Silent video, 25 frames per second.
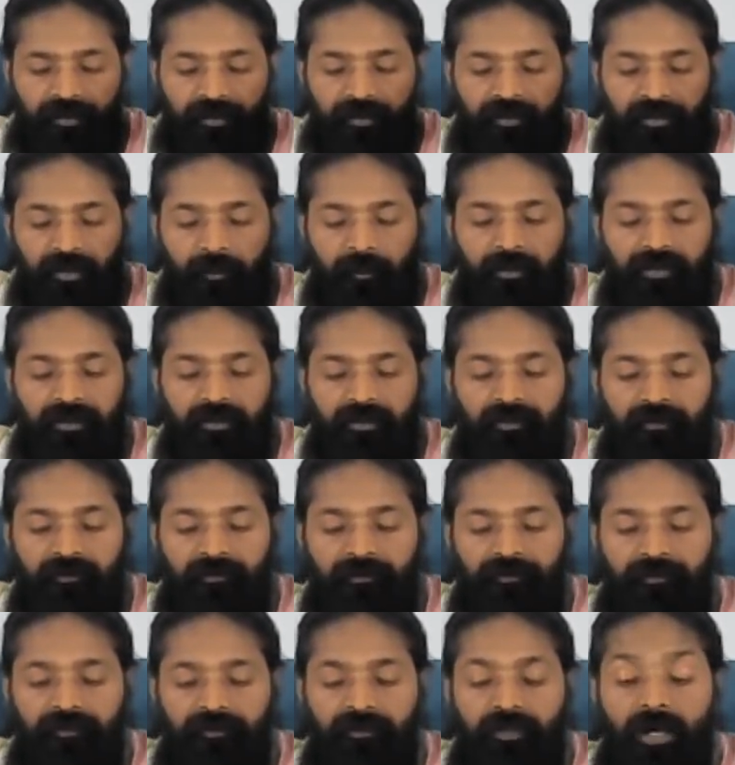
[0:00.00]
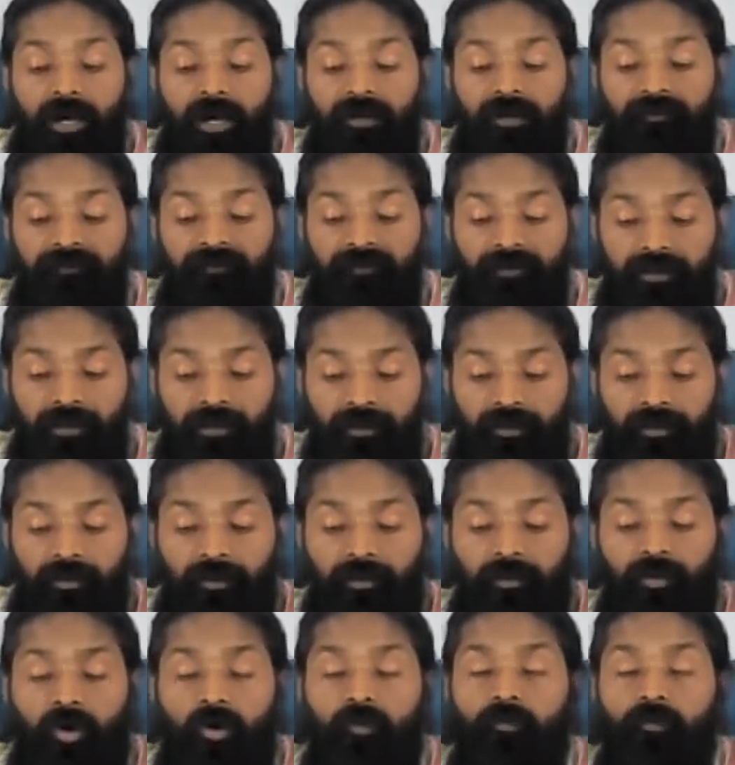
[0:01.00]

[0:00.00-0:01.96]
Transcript: remedies are very good,